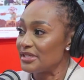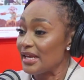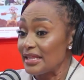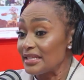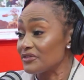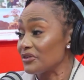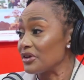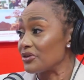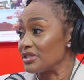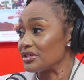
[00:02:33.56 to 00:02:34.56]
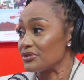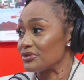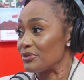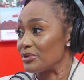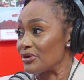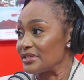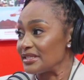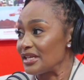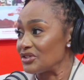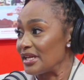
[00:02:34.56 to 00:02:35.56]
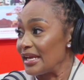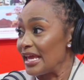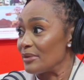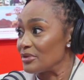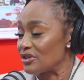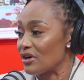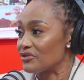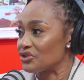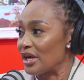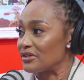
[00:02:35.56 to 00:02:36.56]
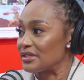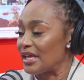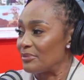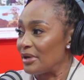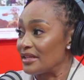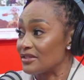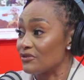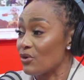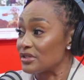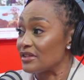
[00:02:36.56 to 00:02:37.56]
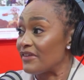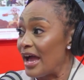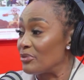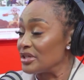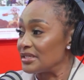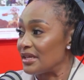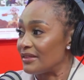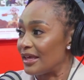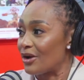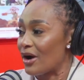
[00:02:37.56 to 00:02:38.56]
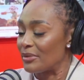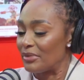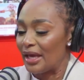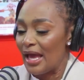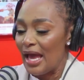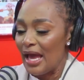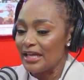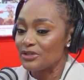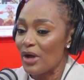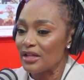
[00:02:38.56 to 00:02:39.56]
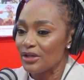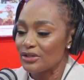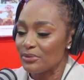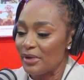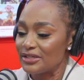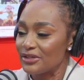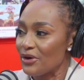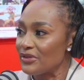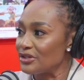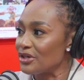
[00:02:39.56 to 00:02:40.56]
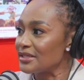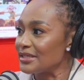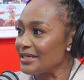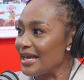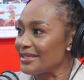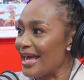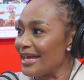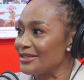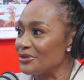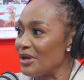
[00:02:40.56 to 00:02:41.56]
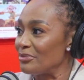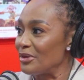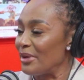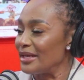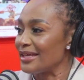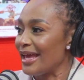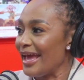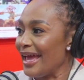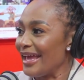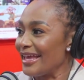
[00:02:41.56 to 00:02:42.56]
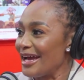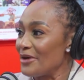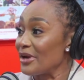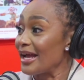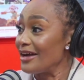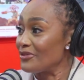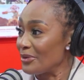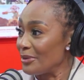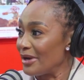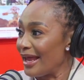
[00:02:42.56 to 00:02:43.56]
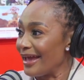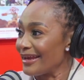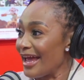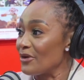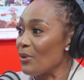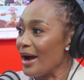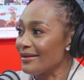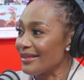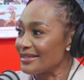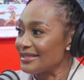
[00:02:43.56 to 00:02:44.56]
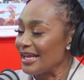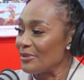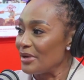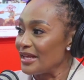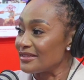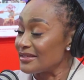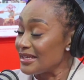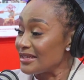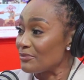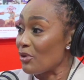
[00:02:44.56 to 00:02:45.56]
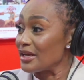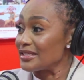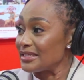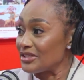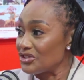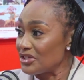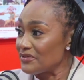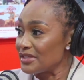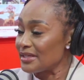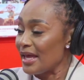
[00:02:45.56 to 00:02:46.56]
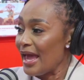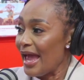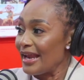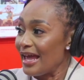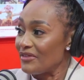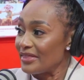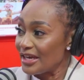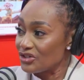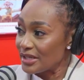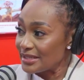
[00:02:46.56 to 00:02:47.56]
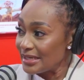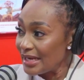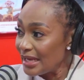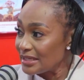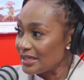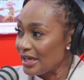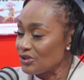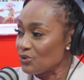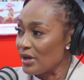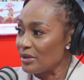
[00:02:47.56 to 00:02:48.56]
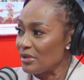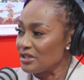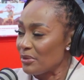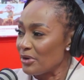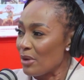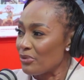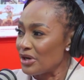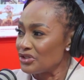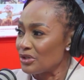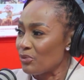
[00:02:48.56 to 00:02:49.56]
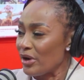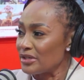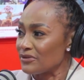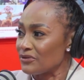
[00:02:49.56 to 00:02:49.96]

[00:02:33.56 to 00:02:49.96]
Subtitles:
And that's a very critical role because essentially it enables a lot of trade to take place and, of course, the vibrancy in the economy. It's well documented, though, that Transnet has had to implement a recovery plan, and one that has taken place seeing policy shifts and having that translate into what it means from an operational point of